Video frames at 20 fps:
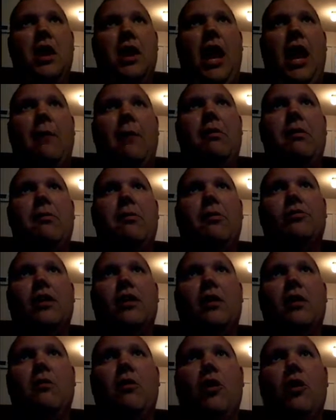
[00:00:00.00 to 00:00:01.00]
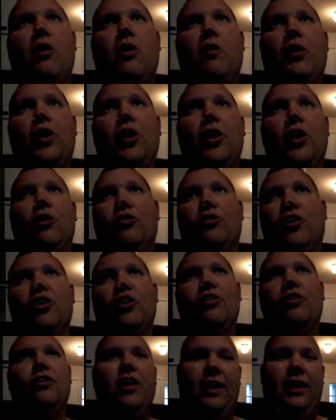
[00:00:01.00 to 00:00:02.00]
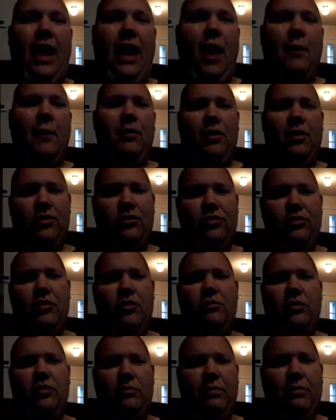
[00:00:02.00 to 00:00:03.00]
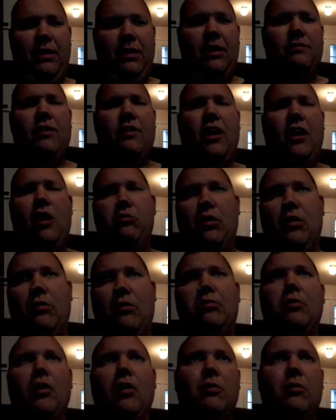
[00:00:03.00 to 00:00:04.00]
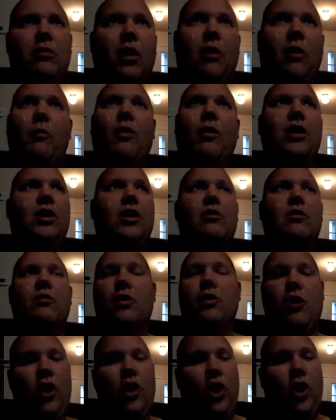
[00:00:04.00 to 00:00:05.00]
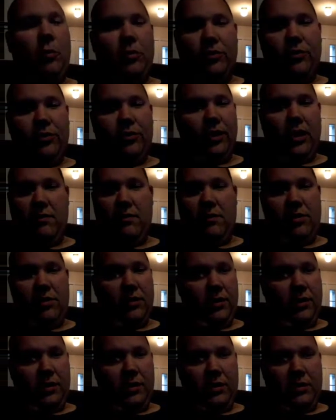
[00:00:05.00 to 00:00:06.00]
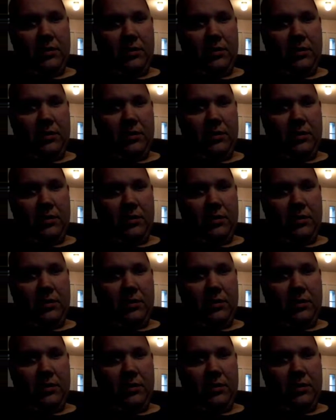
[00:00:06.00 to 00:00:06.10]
Now people say, well, it's a good thing now because he was a pedophile, blah, blah, blah. We don't know 100% everything.